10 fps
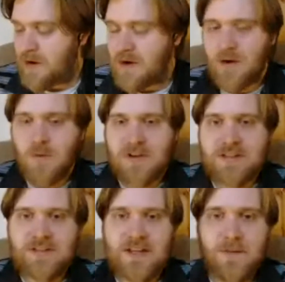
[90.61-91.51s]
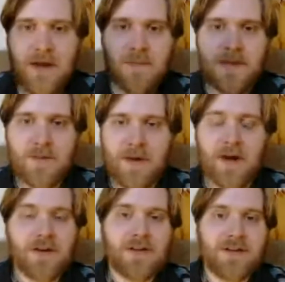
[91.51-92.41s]
what this thing might be
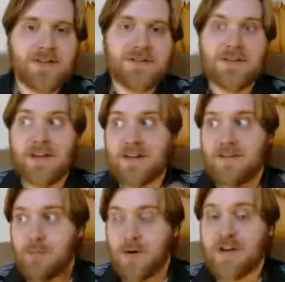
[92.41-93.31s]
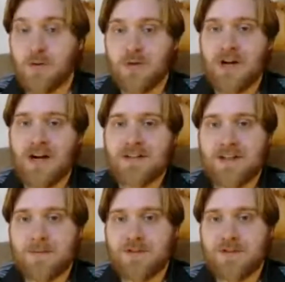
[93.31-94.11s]
about, because it's a pretty cool concept.